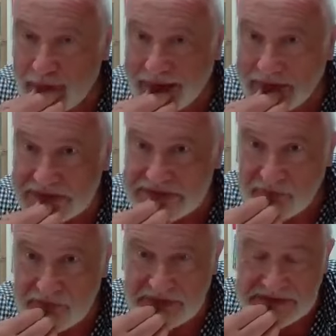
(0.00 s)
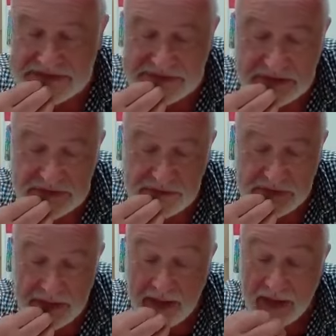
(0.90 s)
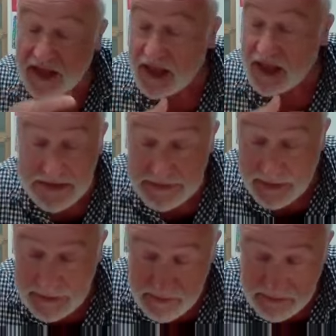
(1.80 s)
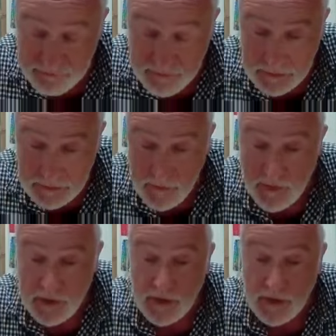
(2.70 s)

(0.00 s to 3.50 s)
back in the 17th century, key Enlightenment figure,